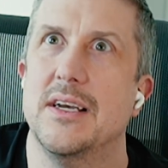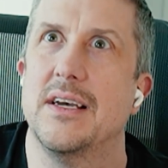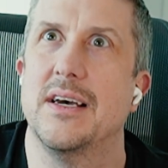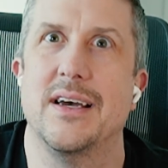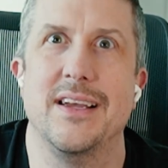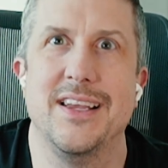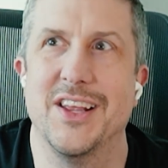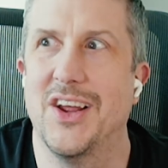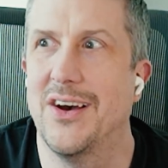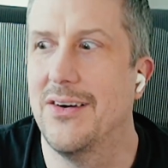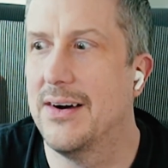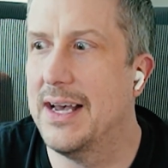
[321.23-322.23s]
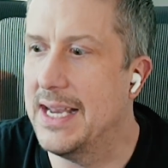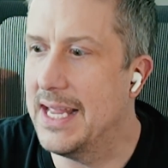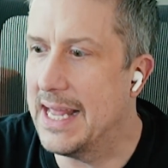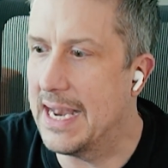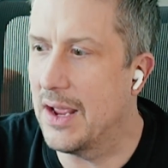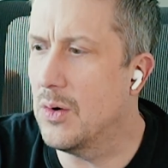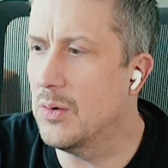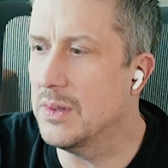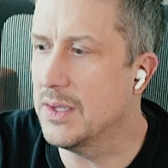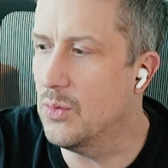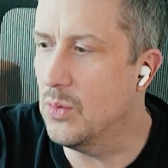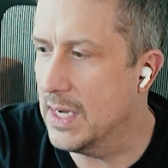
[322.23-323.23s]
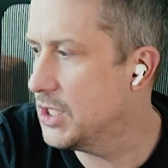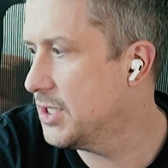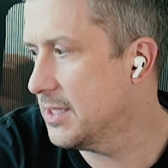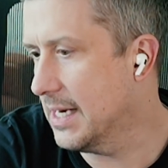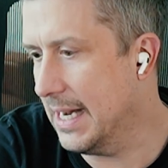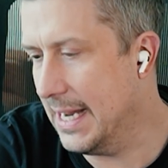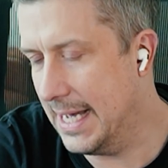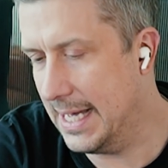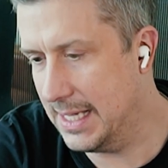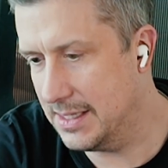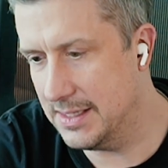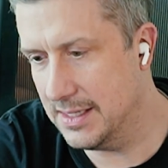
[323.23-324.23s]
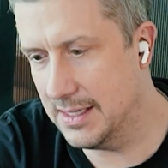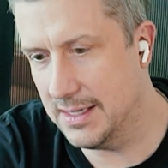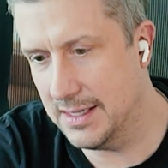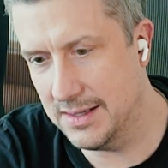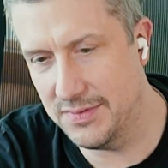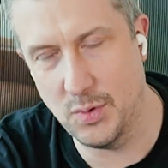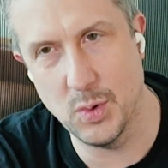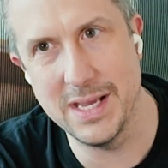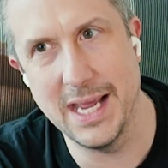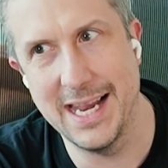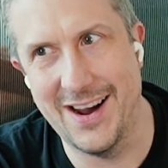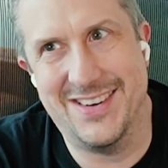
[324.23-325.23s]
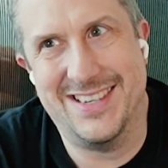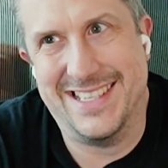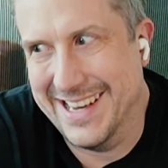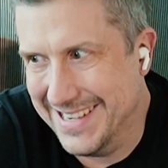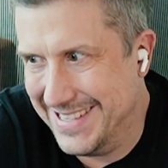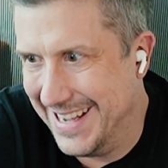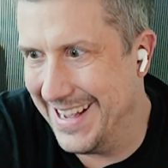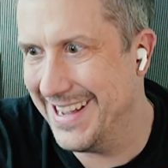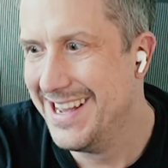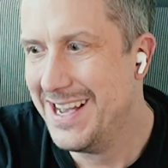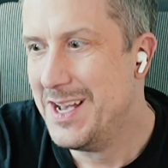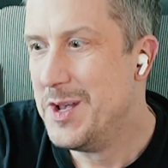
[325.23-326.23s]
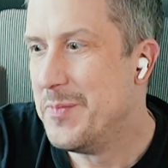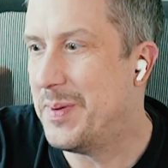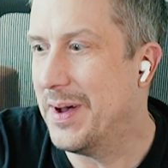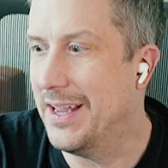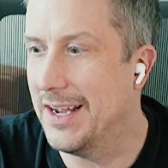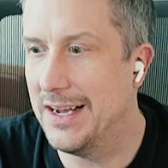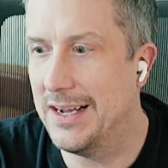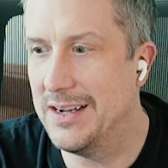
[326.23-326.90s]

and I only wish that I had 48 hours in a day, but